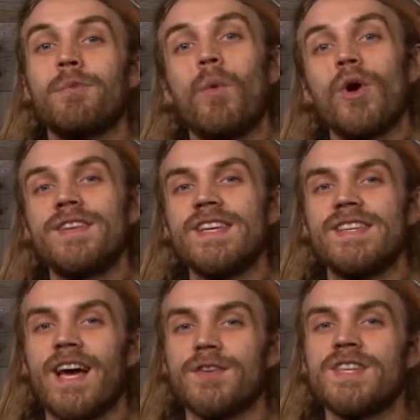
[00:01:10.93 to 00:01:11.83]
For more
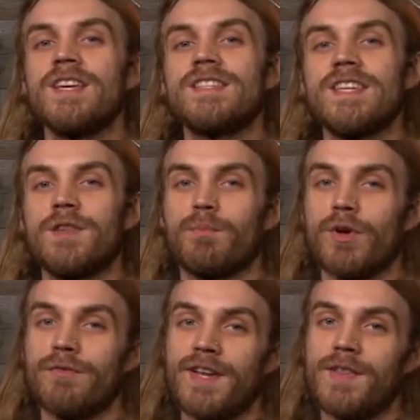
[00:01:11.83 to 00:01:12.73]
details, see the
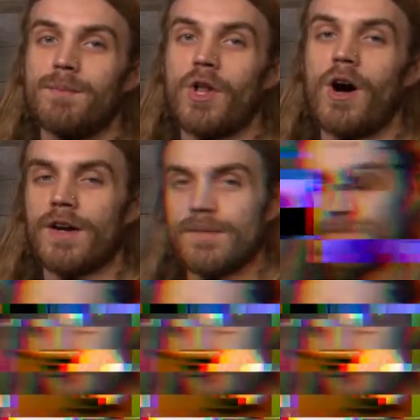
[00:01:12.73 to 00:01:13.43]
briefing in the blog.